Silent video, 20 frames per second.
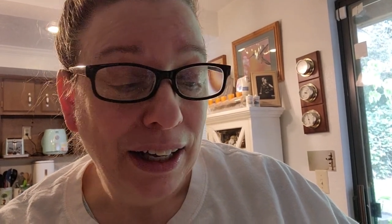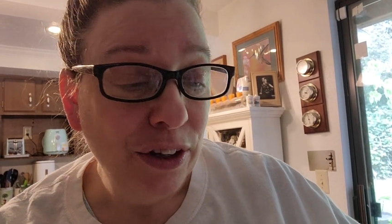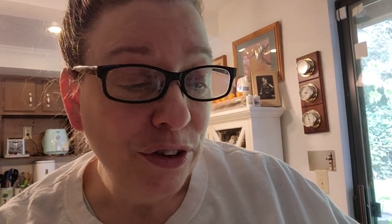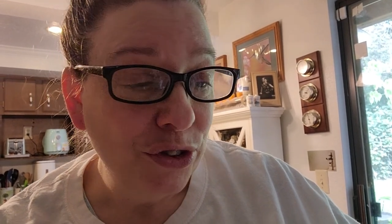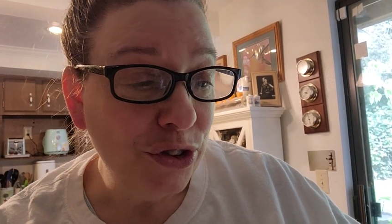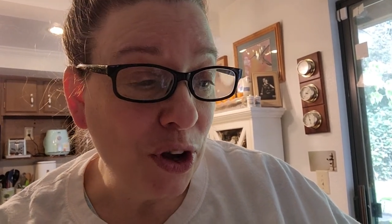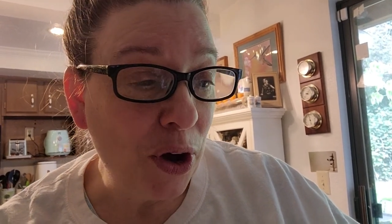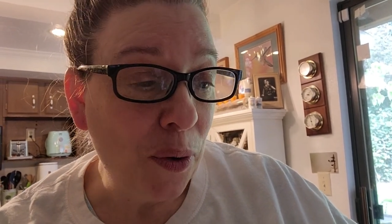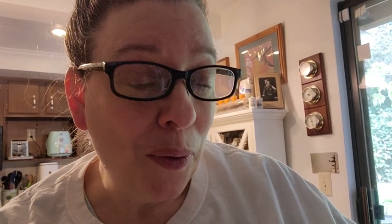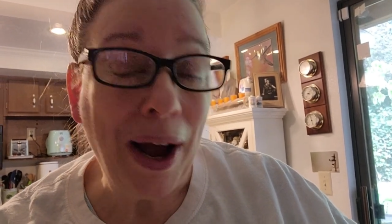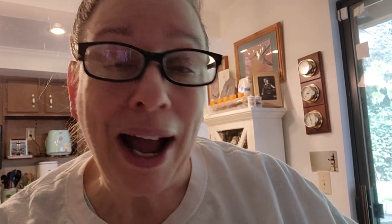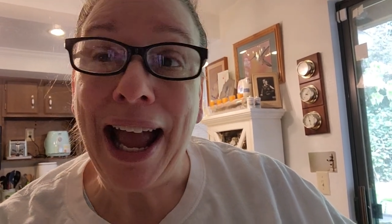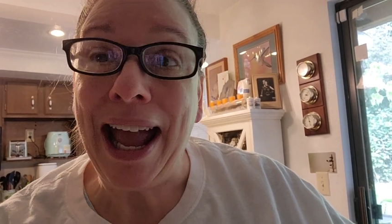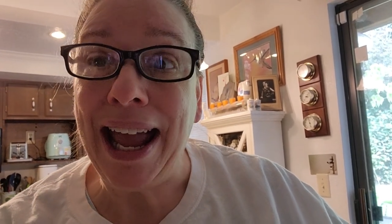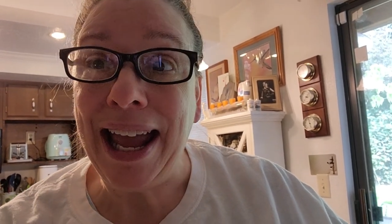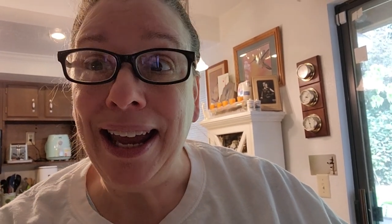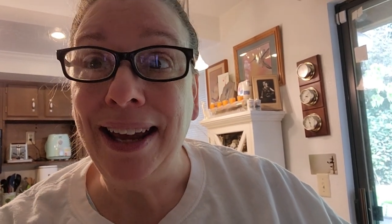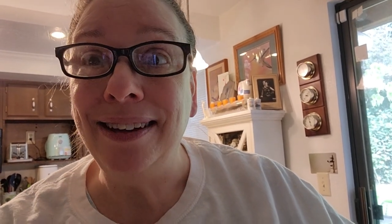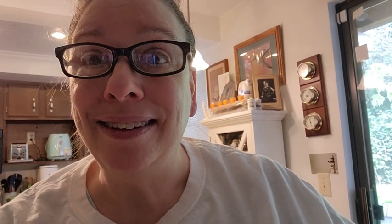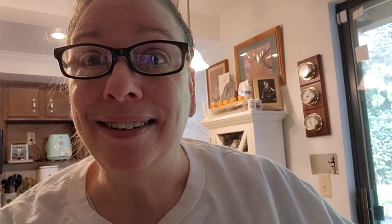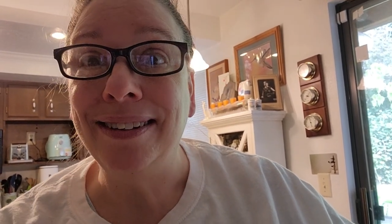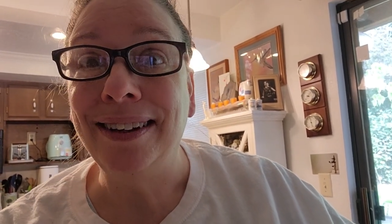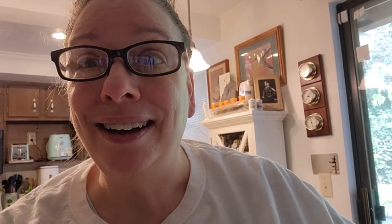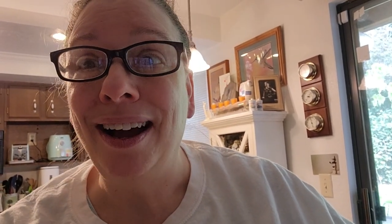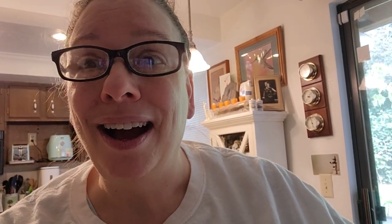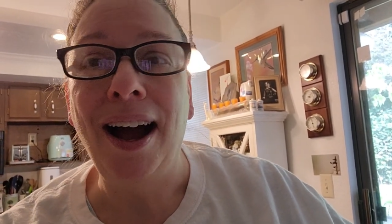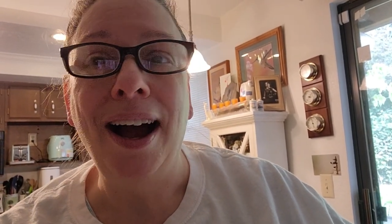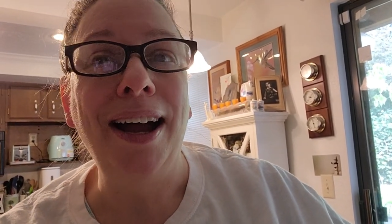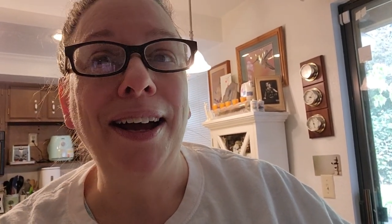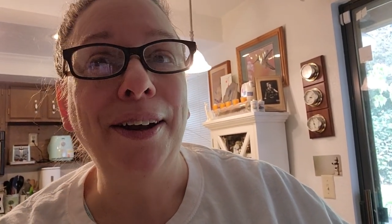So eight
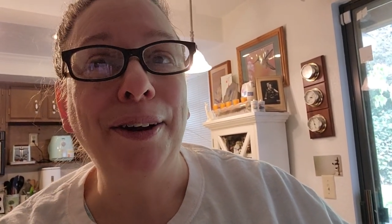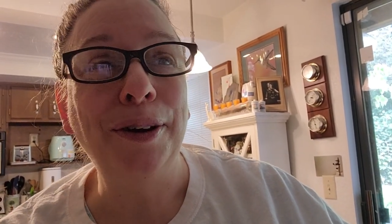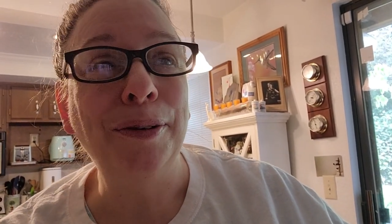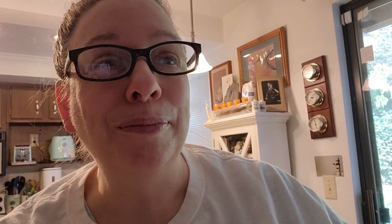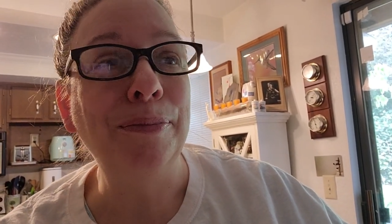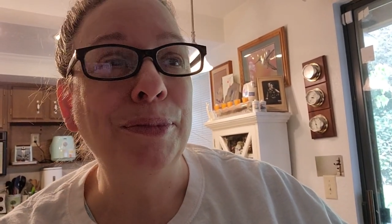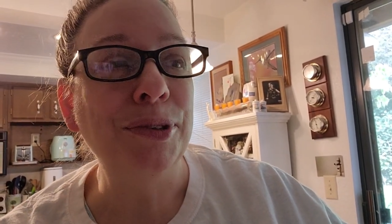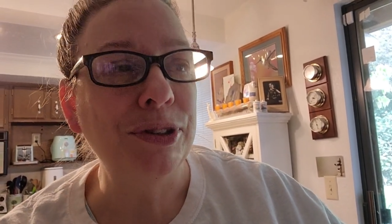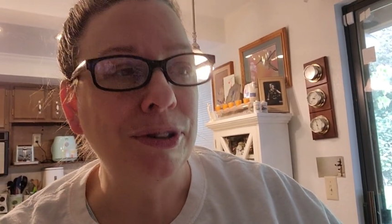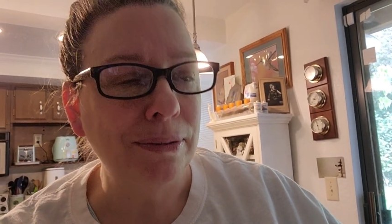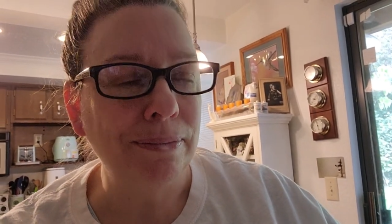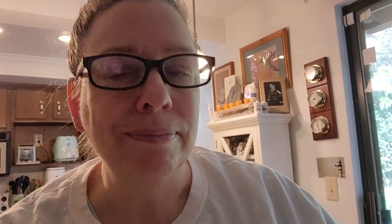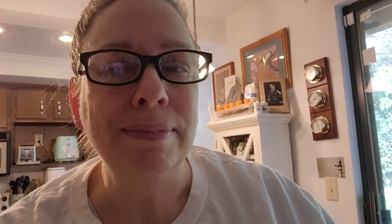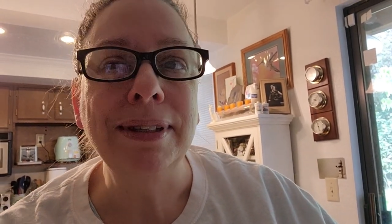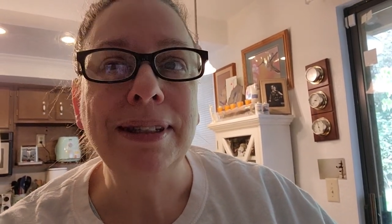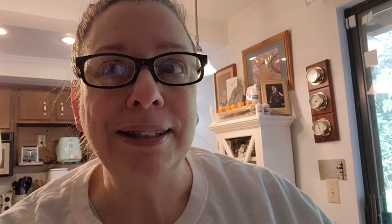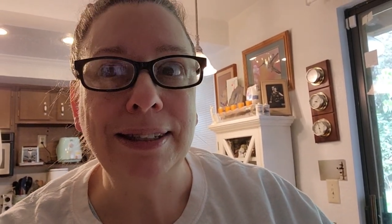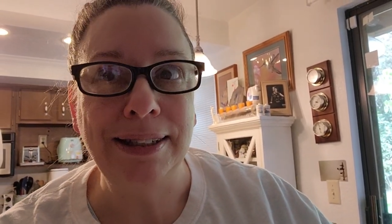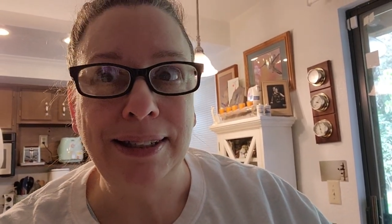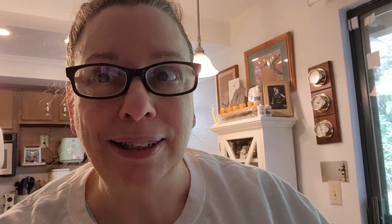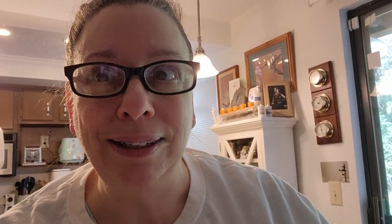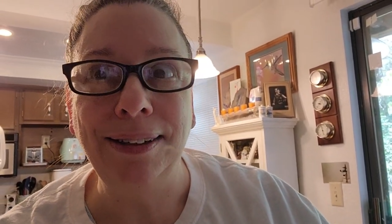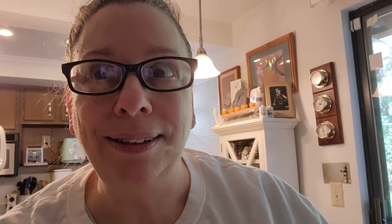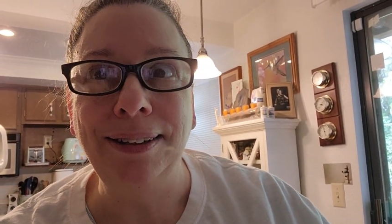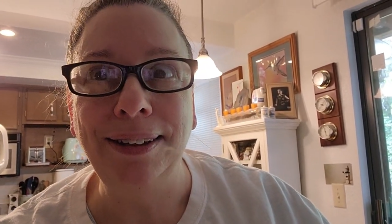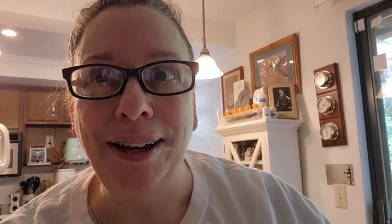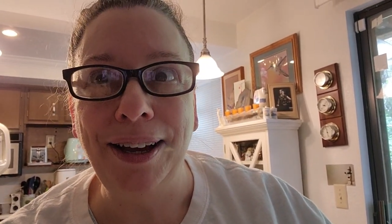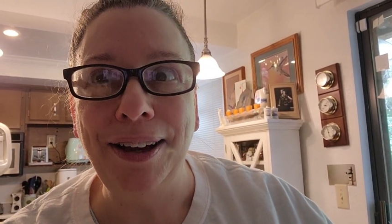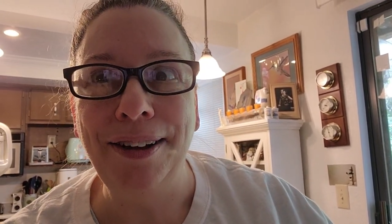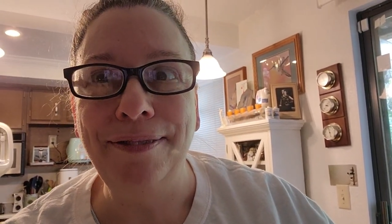items
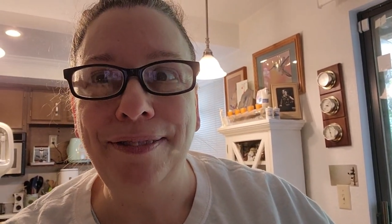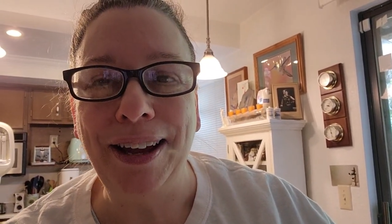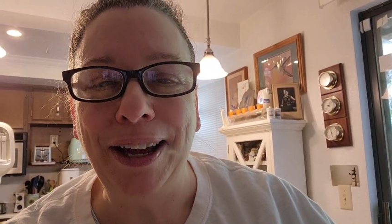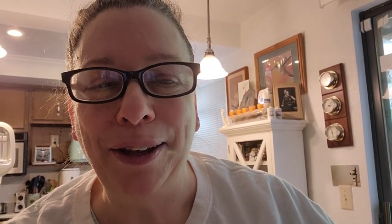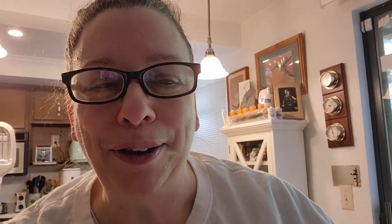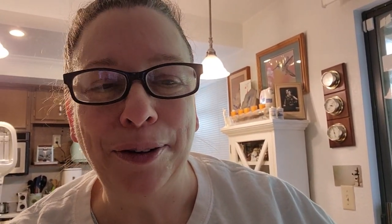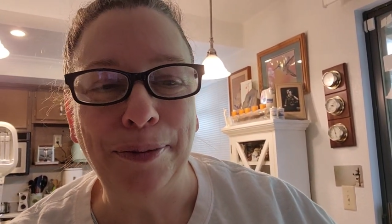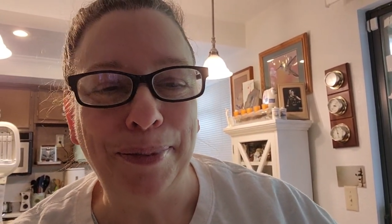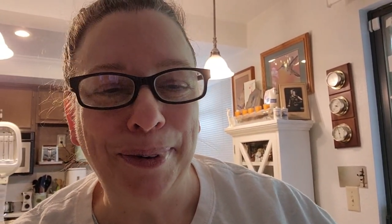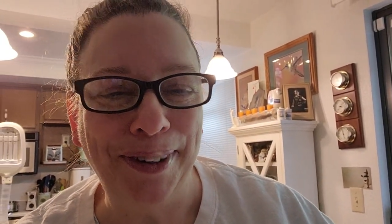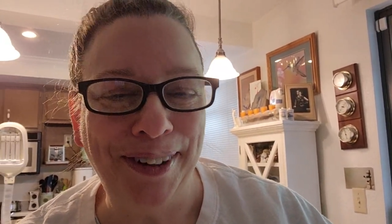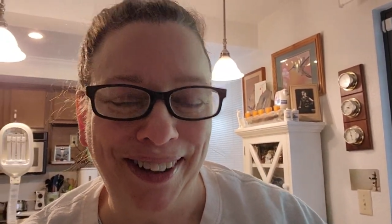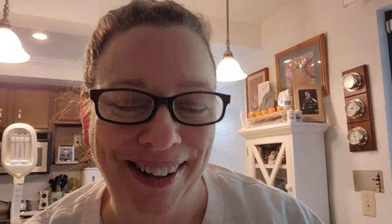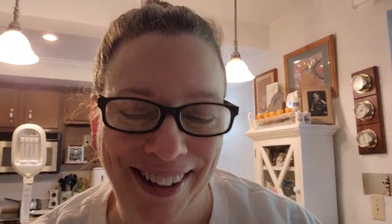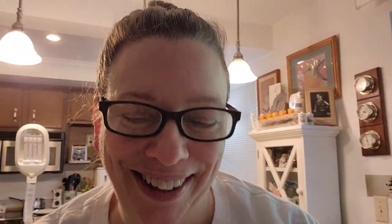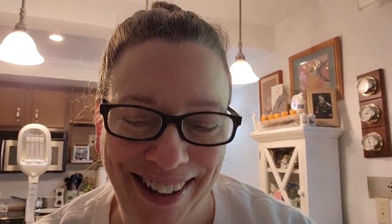still available.